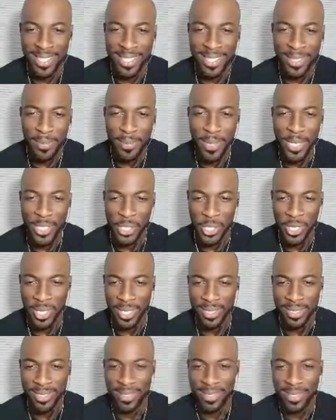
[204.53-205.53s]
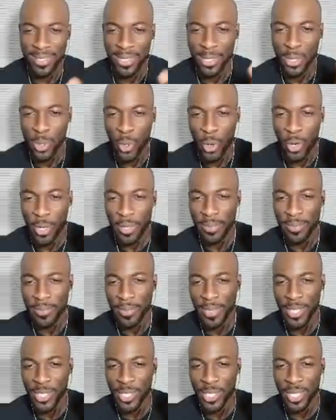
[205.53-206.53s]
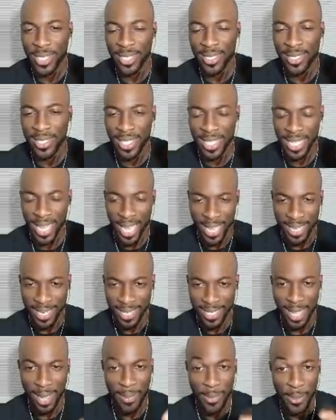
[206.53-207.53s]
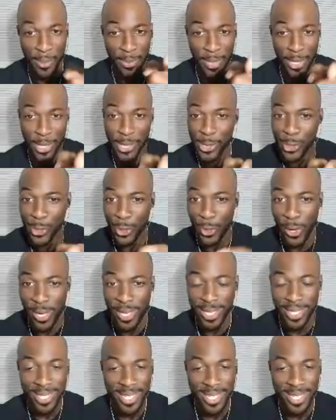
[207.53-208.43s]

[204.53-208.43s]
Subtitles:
Michigan, Detroit, Michigan, United. I'm gonna be in Detroit.